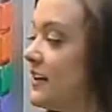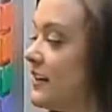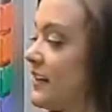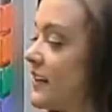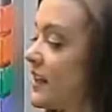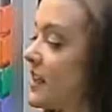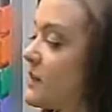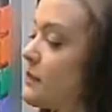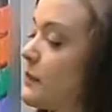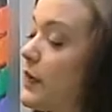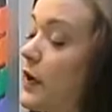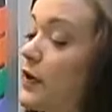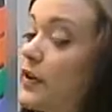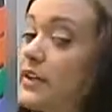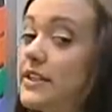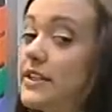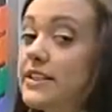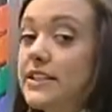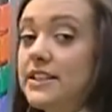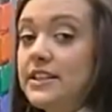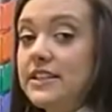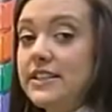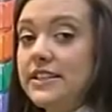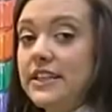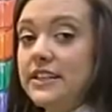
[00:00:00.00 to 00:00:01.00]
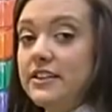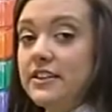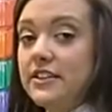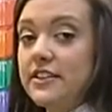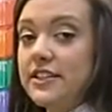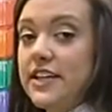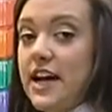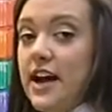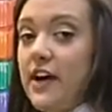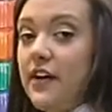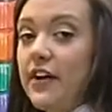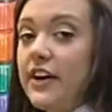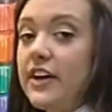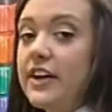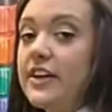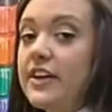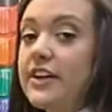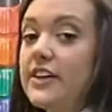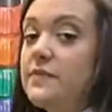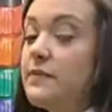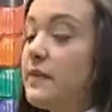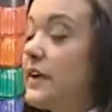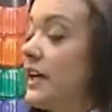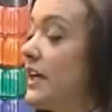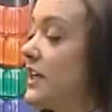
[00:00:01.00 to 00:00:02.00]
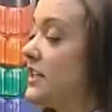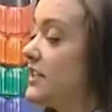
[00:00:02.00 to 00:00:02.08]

The components in the signal tower can be